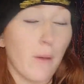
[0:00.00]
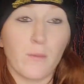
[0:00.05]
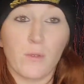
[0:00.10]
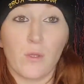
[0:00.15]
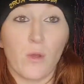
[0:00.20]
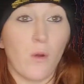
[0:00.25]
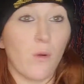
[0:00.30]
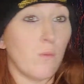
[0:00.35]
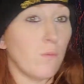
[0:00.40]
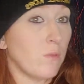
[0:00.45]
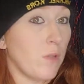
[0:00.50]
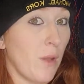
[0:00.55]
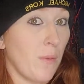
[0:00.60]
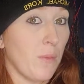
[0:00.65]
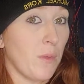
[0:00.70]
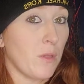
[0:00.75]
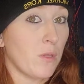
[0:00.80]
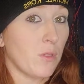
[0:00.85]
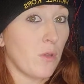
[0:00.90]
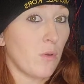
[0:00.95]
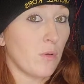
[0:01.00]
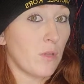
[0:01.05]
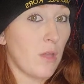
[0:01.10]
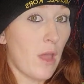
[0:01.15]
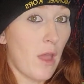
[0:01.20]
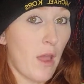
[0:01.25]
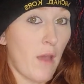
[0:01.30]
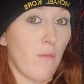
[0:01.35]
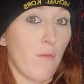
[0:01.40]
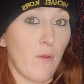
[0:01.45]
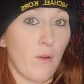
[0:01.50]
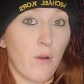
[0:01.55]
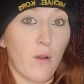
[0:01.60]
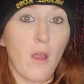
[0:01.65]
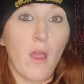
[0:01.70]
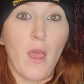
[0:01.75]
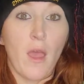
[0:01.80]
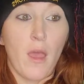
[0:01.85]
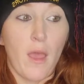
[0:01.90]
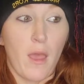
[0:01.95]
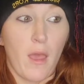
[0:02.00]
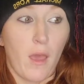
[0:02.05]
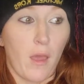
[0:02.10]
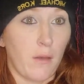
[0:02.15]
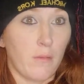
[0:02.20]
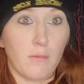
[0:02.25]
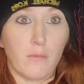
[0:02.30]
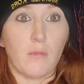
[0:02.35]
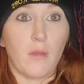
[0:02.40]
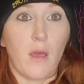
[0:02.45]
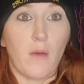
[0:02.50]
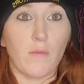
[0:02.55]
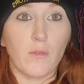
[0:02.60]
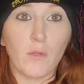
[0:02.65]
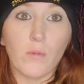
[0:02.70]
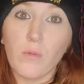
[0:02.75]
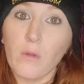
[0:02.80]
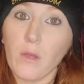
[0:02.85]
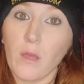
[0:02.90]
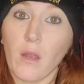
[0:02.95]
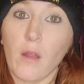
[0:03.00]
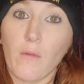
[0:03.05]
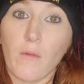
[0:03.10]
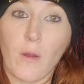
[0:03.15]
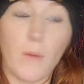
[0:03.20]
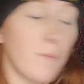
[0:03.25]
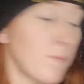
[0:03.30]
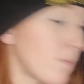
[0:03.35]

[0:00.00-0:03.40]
So definitely stoked to have her and to have a duplicate of her.